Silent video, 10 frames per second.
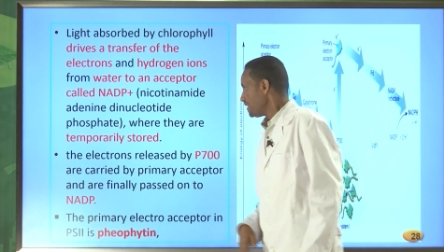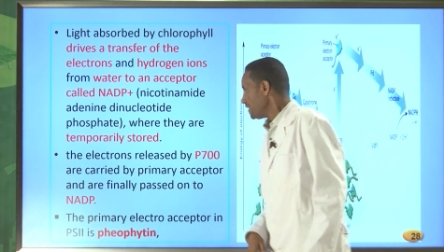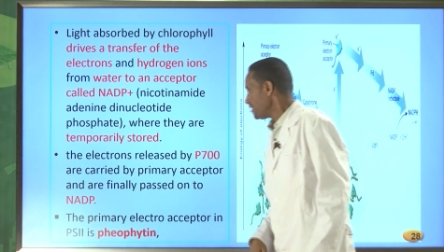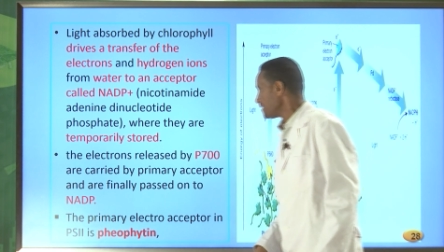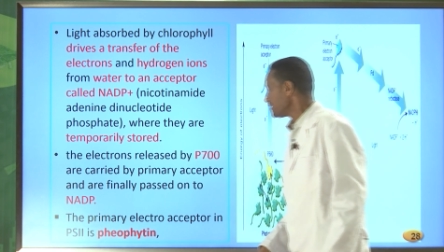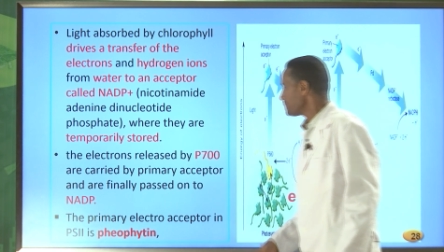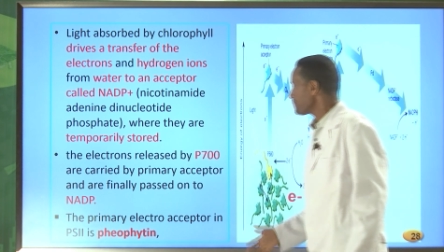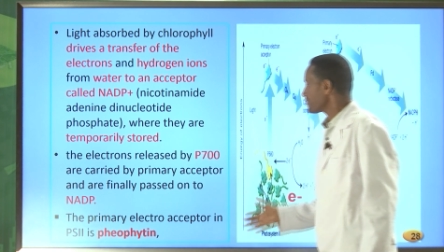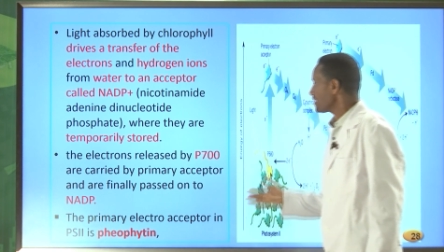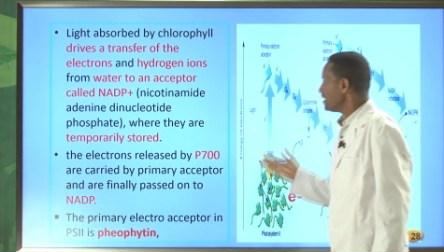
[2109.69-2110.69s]
Here,
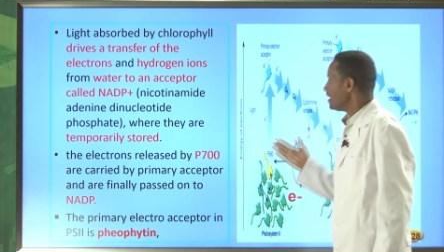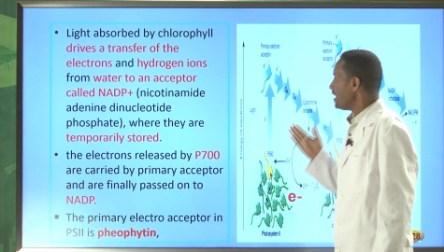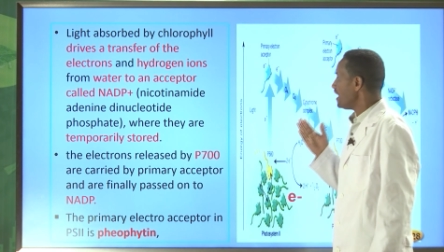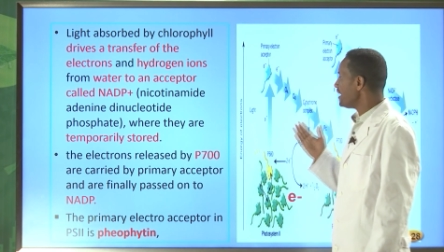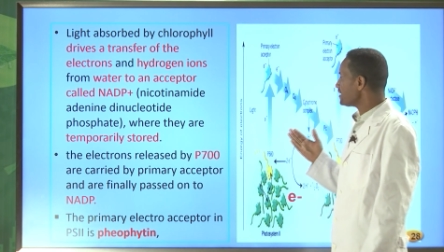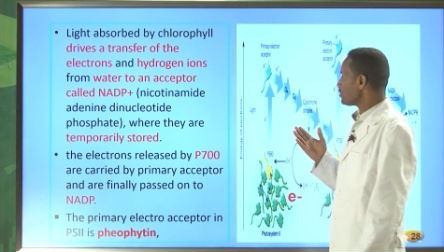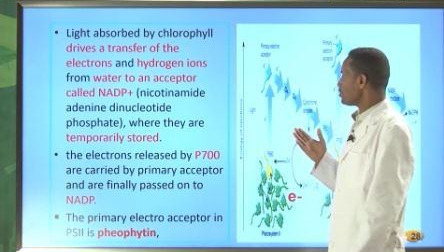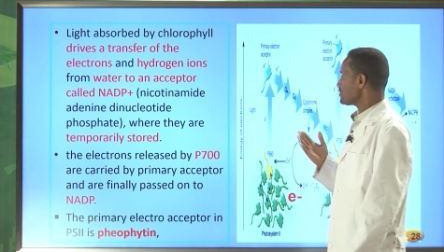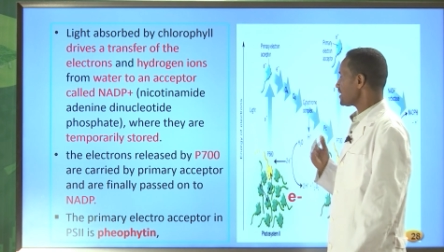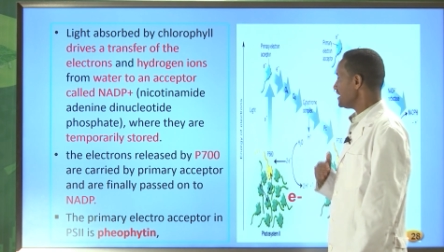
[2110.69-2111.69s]

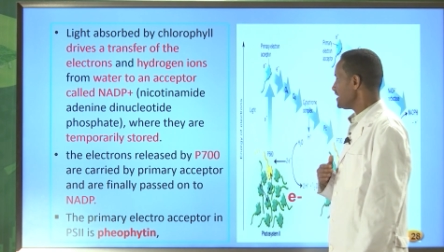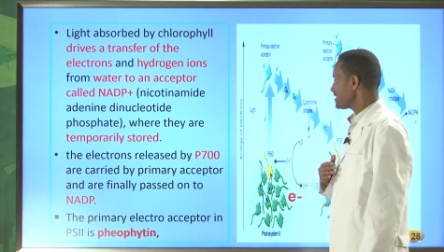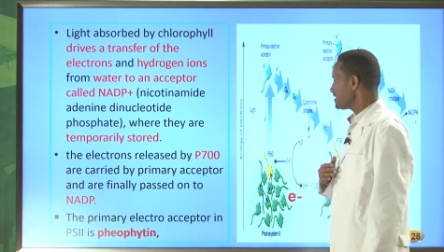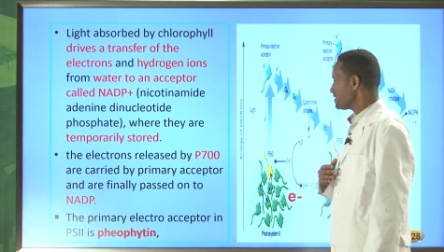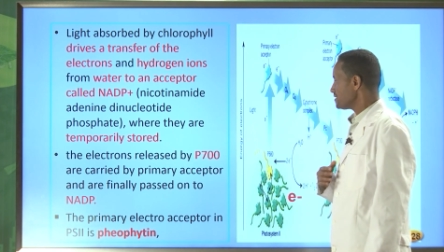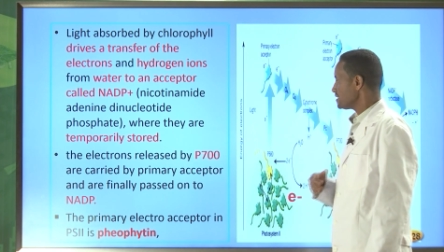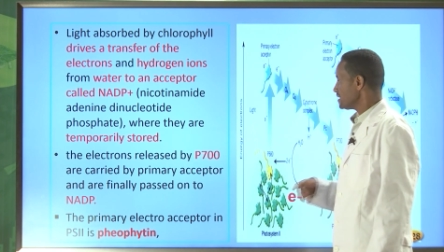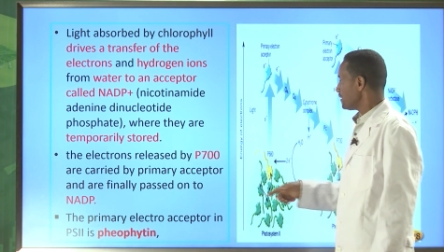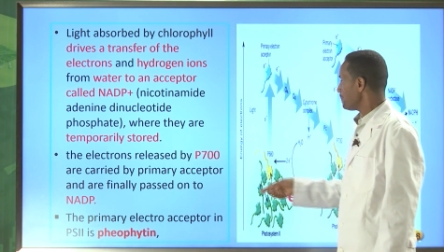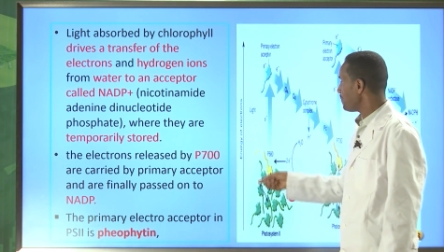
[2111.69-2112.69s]
electrons released
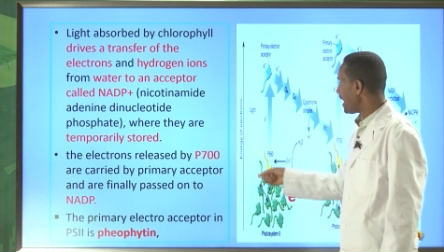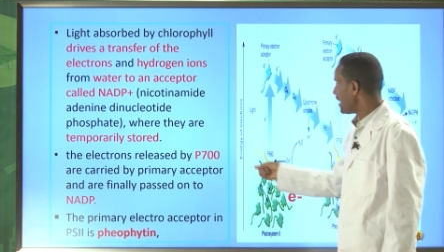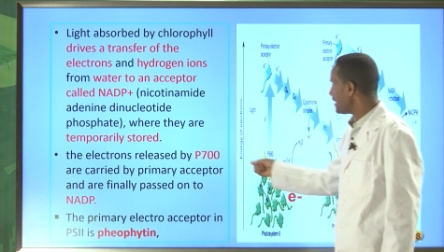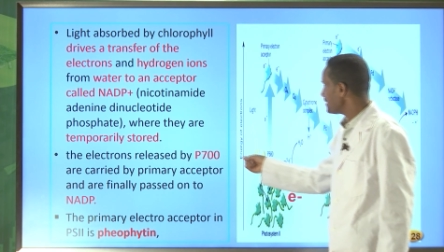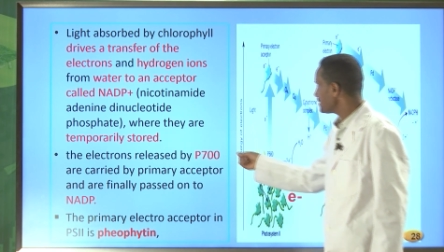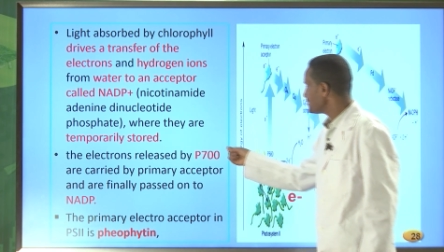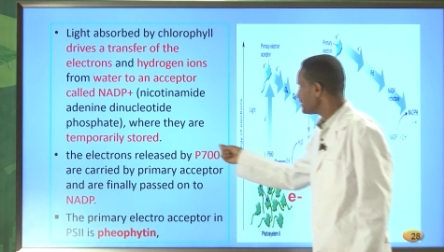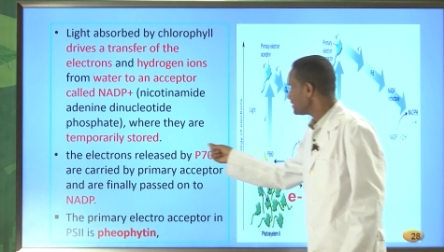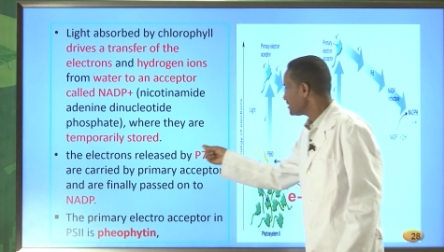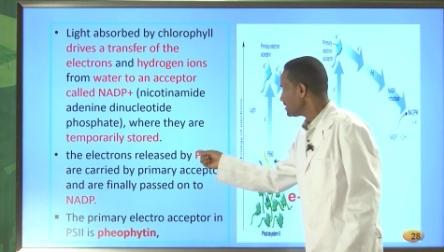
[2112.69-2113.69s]
by
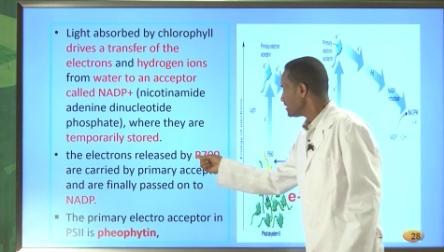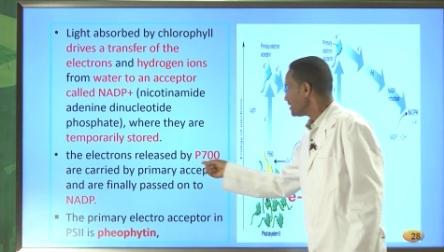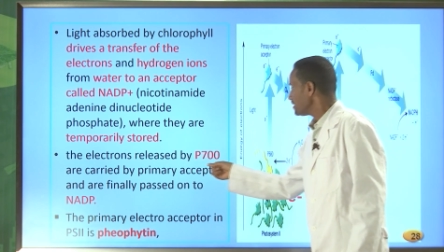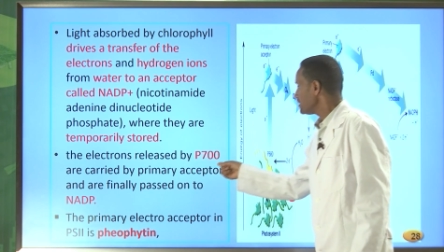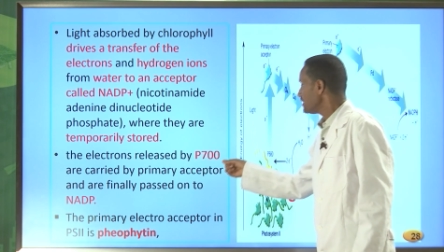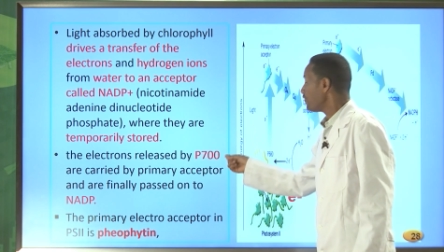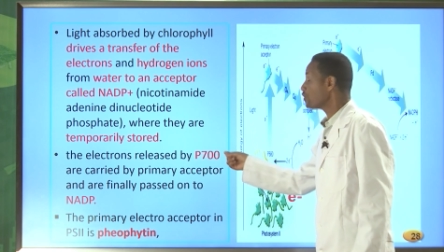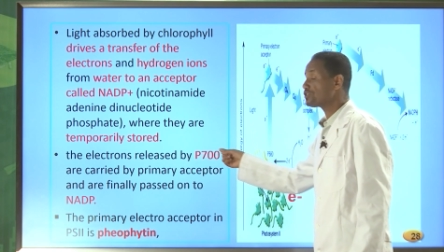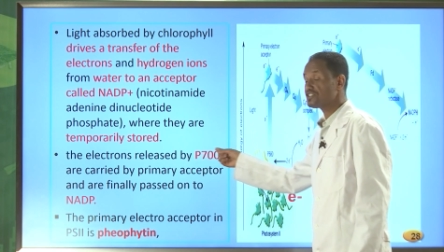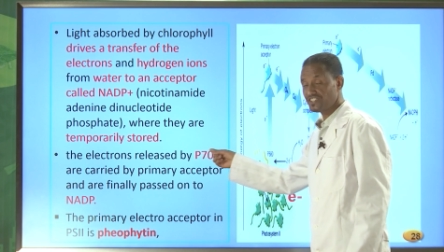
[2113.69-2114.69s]
the
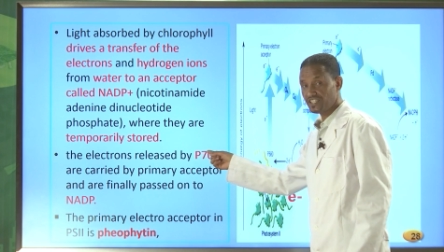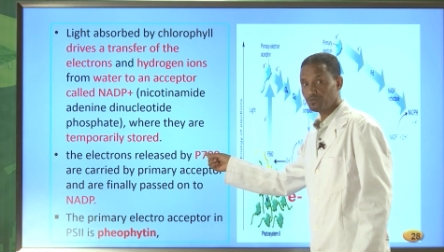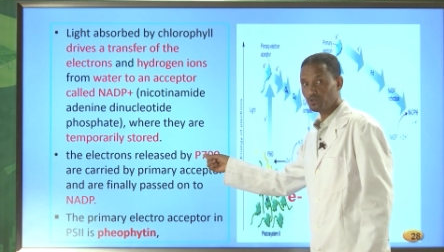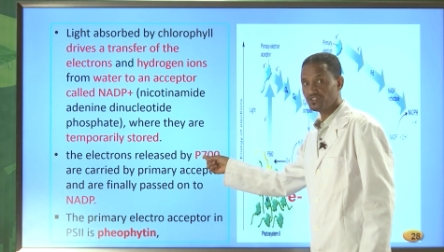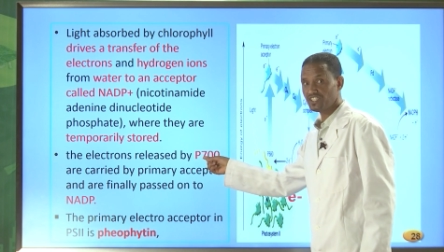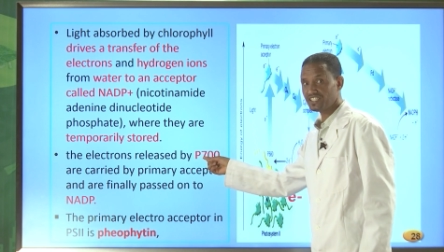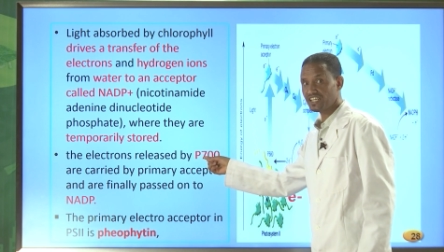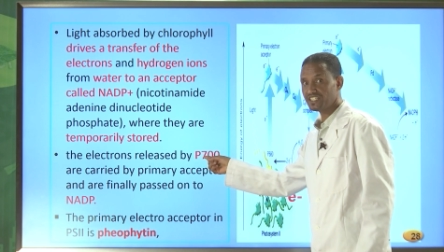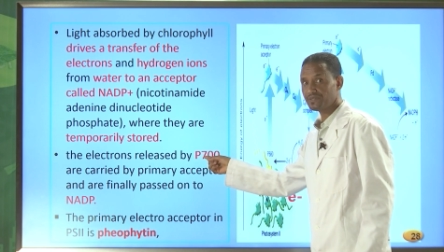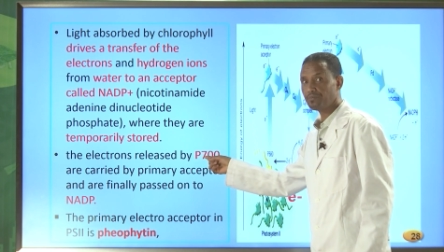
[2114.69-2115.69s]
photosystem 2, in this
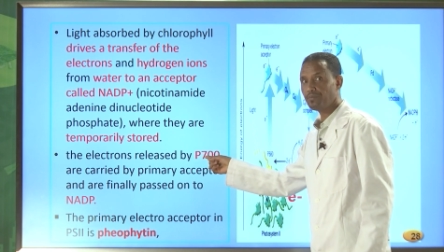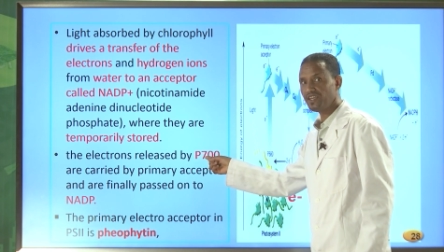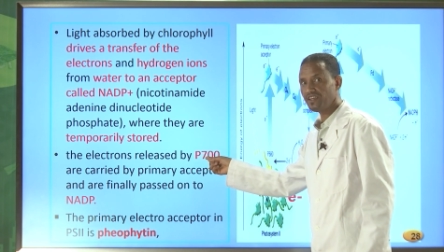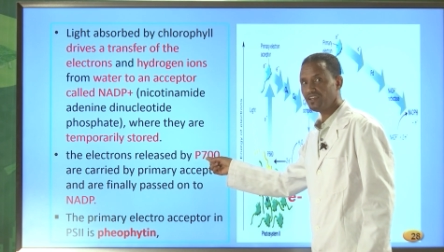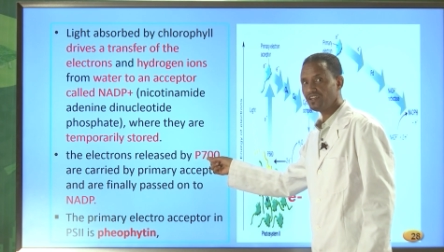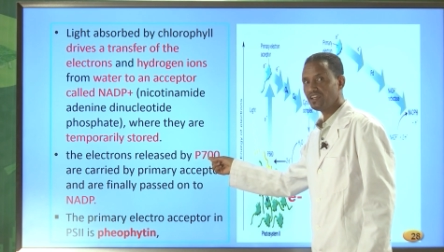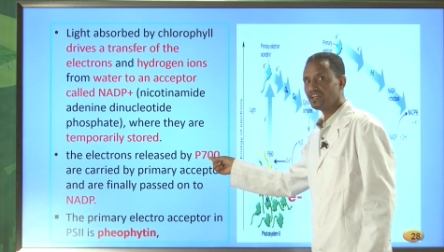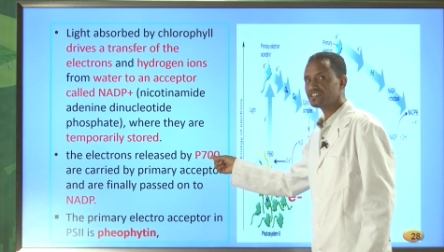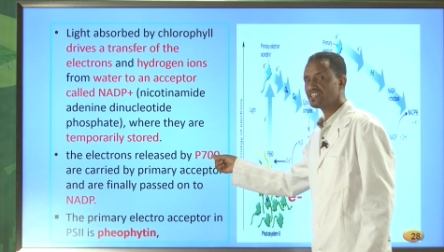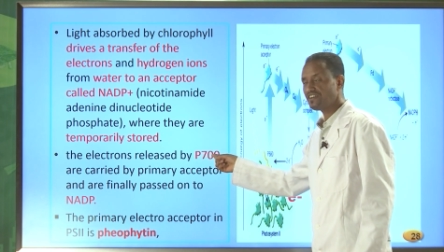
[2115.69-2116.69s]
case
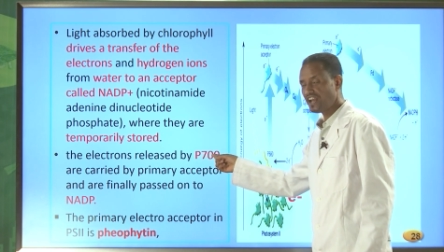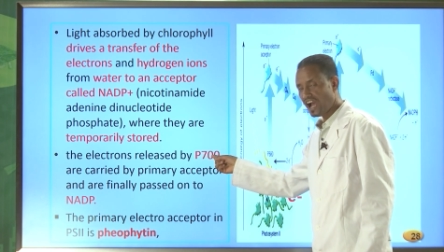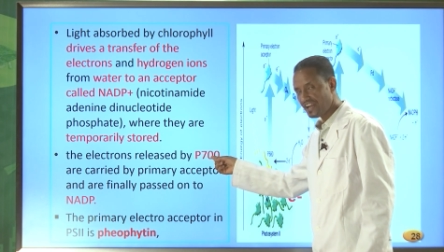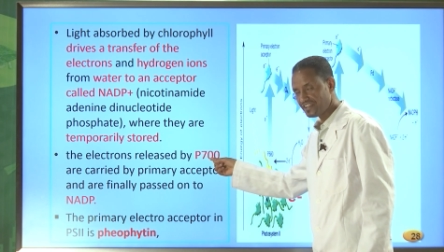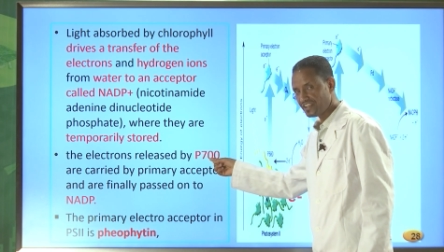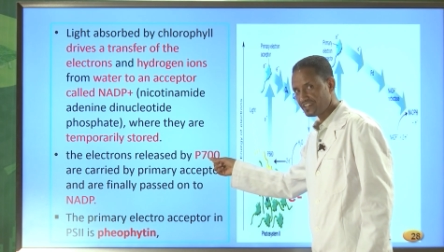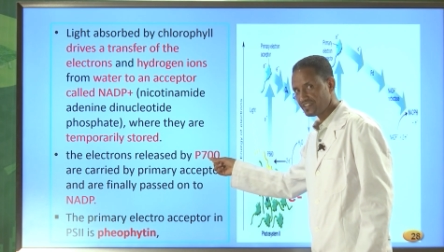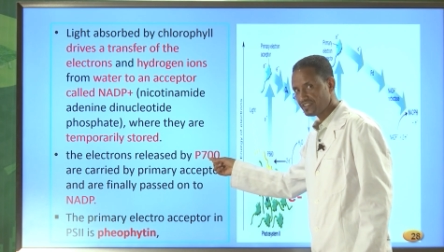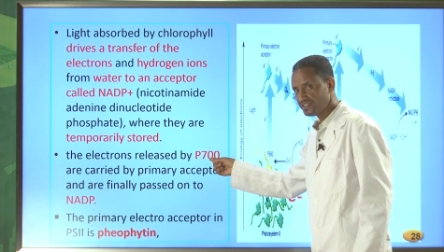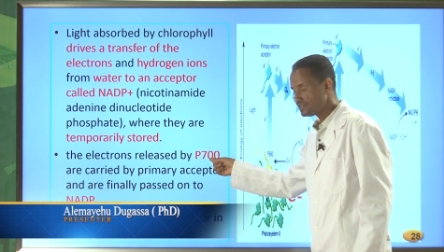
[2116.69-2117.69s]
P700,
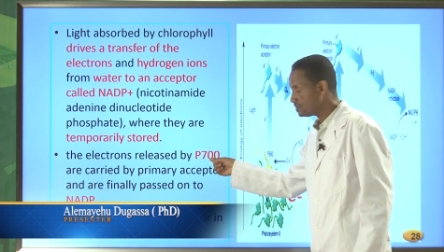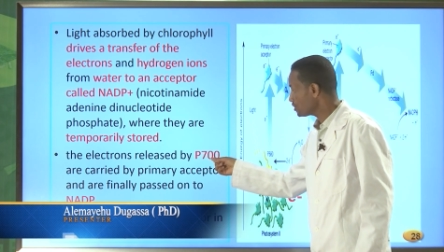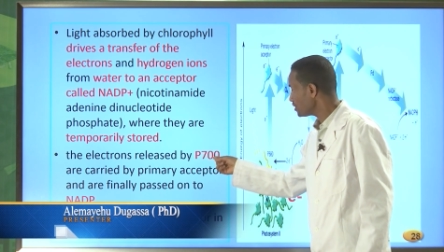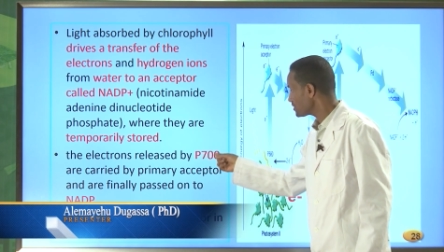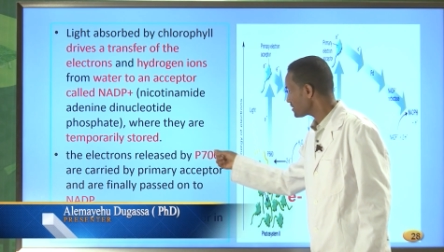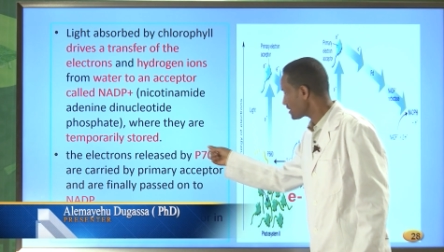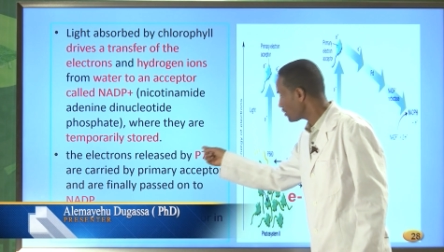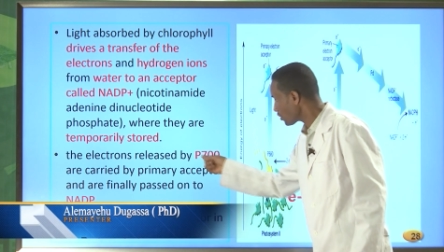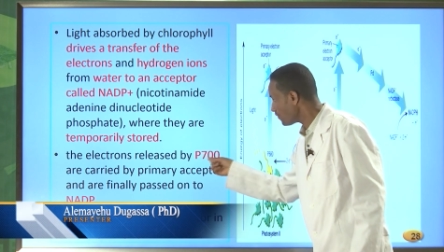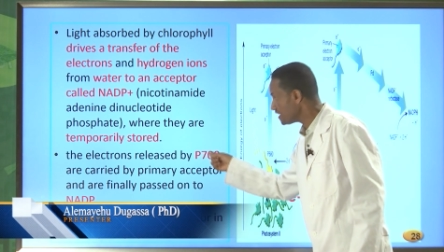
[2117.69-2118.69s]
which is
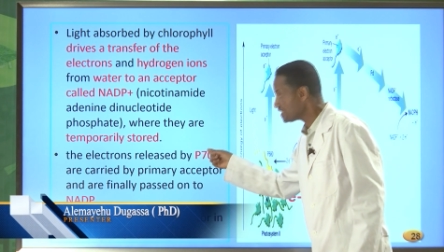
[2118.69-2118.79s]
chlorophyll